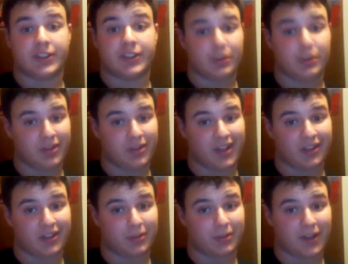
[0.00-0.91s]
She would like us
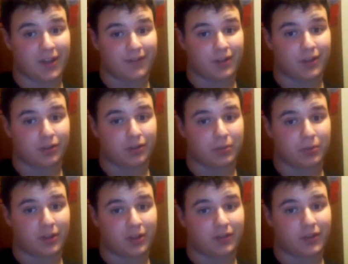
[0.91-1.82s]
to make a video
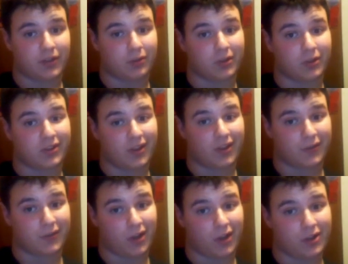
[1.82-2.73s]
response of us doing a stuffed
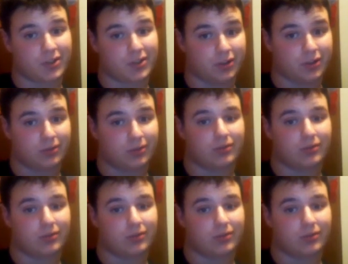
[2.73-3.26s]
dog show.